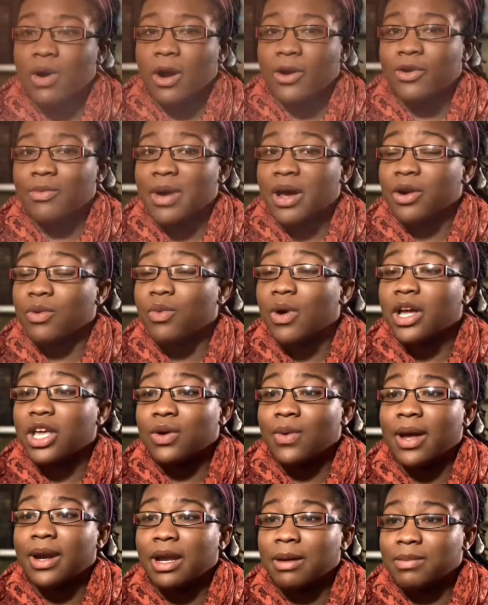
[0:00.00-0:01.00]
are, no matter what
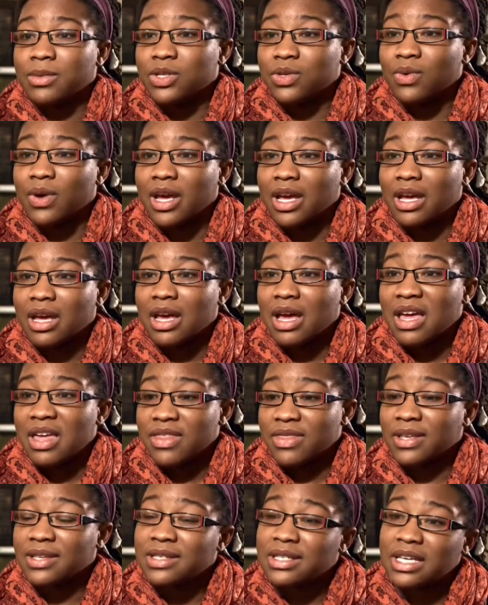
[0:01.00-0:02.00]
you end up doing,
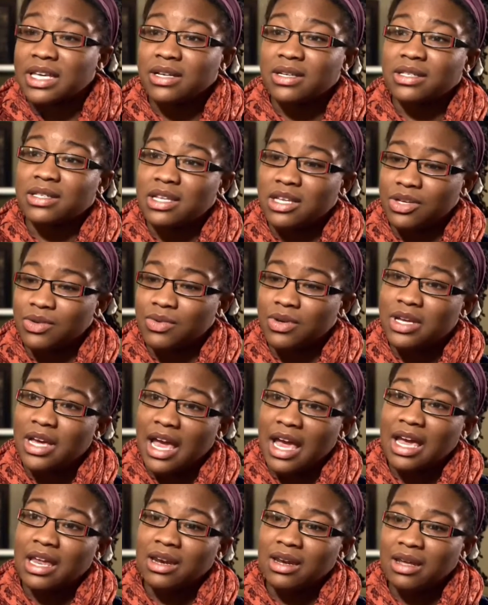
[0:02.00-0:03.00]
the skills that you
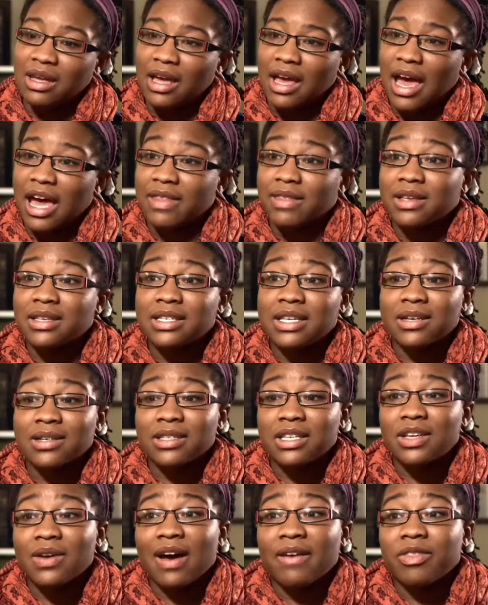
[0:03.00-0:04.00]
gain and the skills
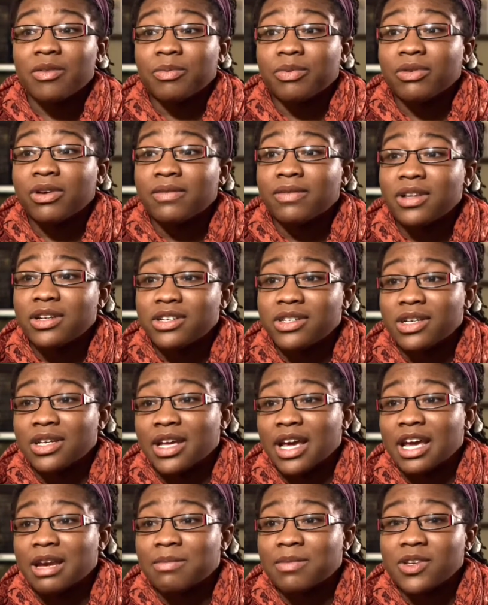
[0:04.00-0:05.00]
that you have the privilege to
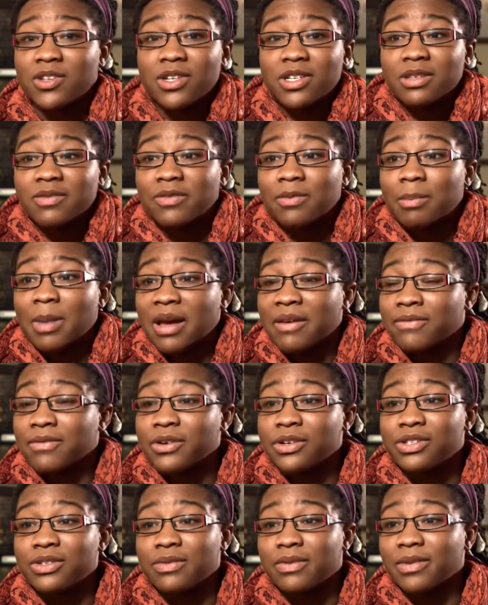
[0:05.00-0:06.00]
gain just by
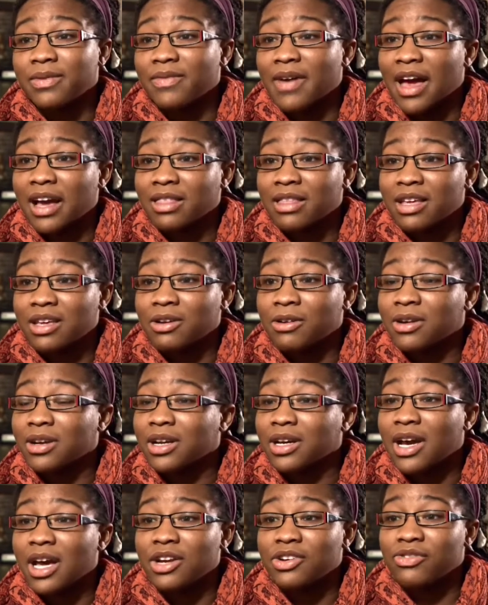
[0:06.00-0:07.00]
virtue of the fact that you're in
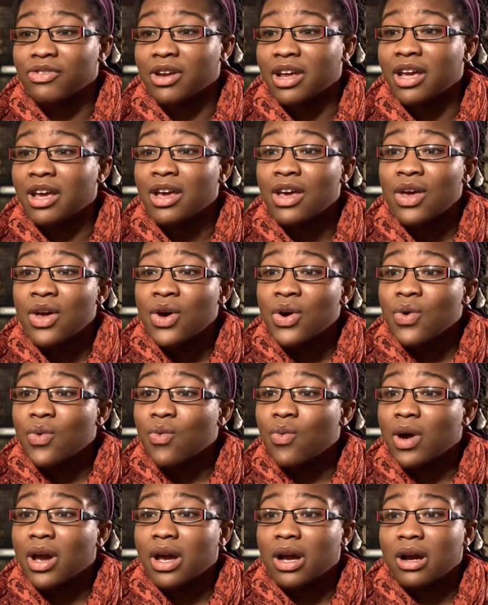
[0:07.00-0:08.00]
a country
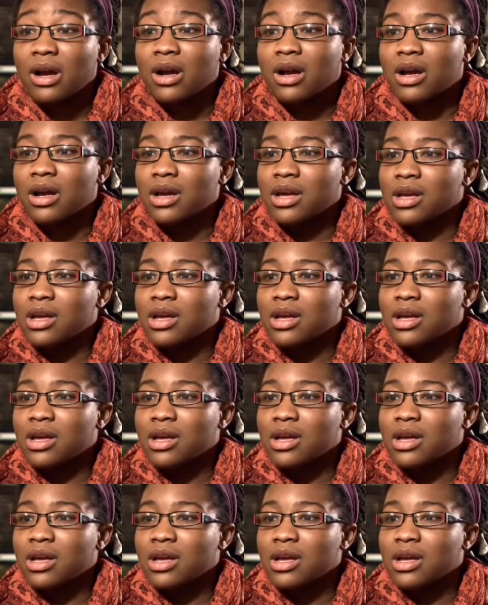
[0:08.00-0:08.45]
where